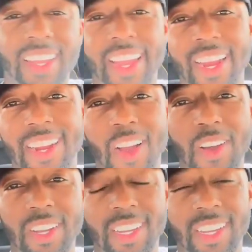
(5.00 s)
here
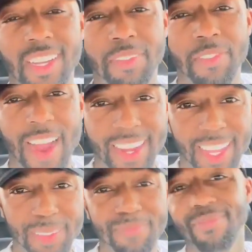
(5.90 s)
on a
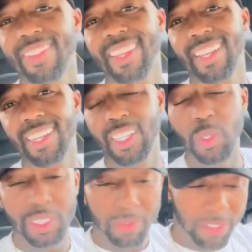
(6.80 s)
Friday,
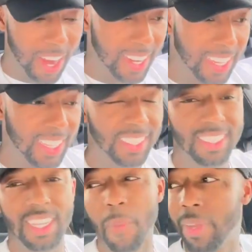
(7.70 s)
Q-Tip
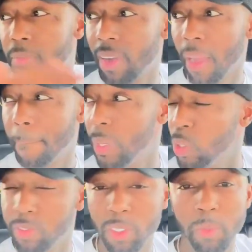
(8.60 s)
Fridays. I'm in my
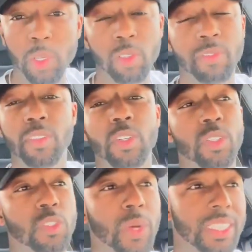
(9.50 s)
beautiful
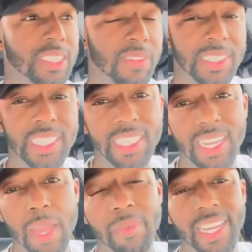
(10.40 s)

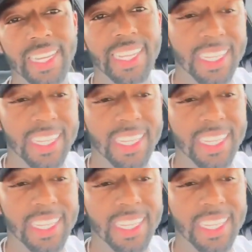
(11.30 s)
2017 Lamborghini